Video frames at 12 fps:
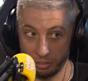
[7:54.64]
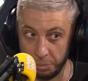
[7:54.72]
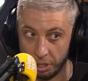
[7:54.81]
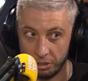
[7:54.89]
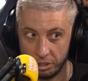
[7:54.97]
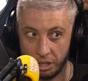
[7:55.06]
I've
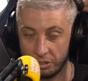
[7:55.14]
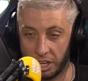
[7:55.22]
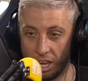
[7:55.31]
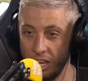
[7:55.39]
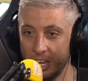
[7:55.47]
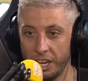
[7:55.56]
put on it. I was
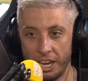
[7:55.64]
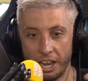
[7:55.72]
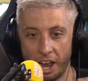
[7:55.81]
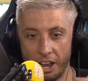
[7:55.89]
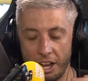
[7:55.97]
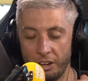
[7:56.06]
like,
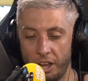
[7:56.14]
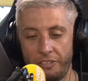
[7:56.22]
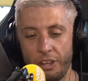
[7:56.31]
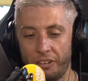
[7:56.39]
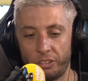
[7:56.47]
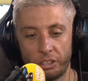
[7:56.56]
look, if
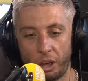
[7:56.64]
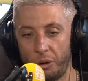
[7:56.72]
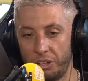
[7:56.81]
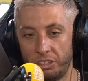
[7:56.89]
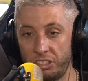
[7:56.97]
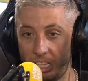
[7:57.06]
you have to go
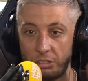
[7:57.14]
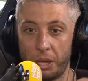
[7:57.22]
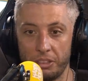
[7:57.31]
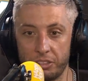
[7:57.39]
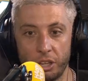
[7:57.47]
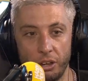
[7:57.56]
on a
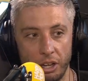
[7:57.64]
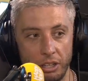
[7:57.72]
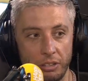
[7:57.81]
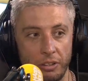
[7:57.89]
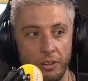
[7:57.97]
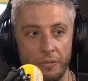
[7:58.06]
6-month tour,
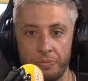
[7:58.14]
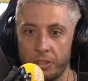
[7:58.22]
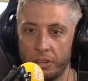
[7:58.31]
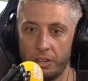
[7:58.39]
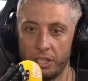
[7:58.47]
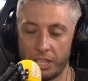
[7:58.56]

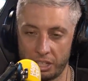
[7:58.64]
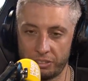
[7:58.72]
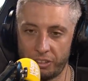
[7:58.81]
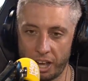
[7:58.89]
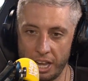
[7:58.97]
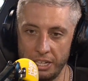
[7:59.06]
that's
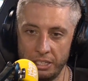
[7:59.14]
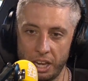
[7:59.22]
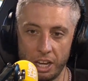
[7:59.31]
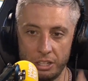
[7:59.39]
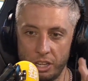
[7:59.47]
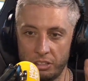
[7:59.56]
fine.
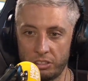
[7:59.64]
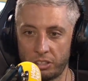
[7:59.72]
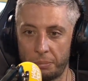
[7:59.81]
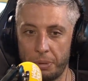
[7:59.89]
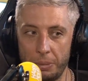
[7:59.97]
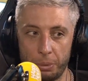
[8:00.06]
And
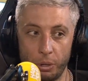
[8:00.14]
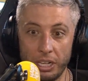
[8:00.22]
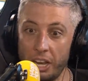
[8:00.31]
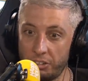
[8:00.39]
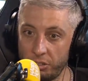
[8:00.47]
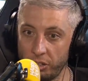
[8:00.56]
some people,
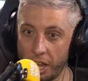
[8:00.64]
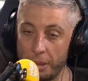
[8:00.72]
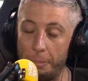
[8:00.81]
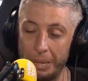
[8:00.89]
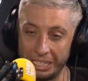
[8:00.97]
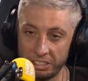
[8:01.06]
unless you're like the
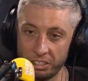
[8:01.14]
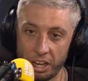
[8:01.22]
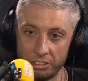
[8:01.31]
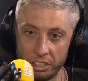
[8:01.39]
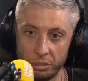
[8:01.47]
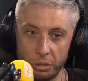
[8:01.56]
biggest
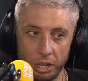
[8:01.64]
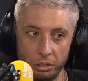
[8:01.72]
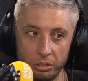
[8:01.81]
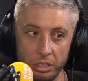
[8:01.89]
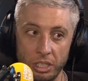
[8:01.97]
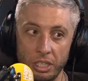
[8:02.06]
artist in the
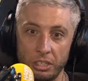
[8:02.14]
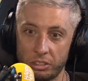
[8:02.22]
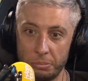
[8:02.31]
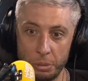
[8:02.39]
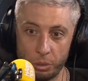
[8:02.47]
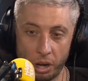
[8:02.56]
world,
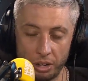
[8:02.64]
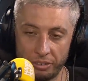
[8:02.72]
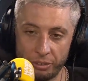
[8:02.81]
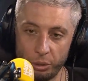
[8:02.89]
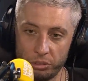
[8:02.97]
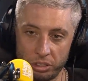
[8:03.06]
some people can't
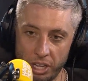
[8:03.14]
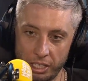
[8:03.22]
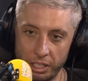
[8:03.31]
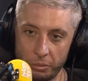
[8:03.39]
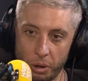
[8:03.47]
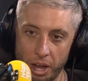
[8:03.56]
afford to take
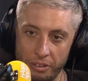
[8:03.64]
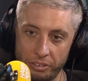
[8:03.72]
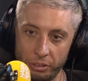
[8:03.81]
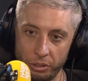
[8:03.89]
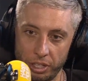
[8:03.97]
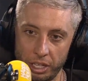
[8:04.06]
their wife
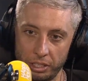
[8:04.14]
or their